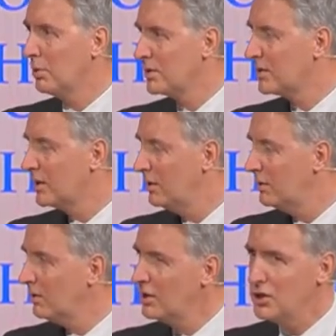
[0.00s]

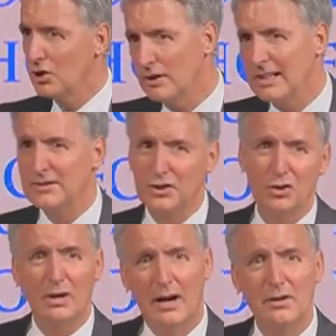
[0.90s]
Persecutor, you're going to get the
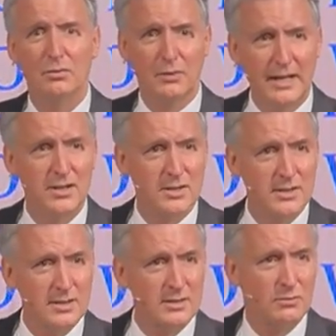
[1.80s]
crown of
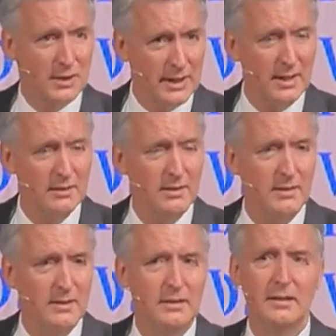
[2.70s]
righteousness? Really?
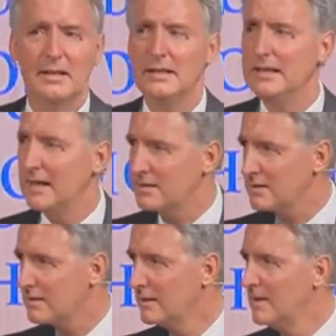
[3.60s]

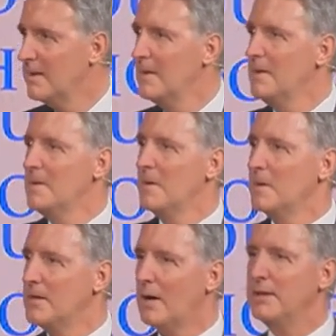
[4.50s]
Yes. Not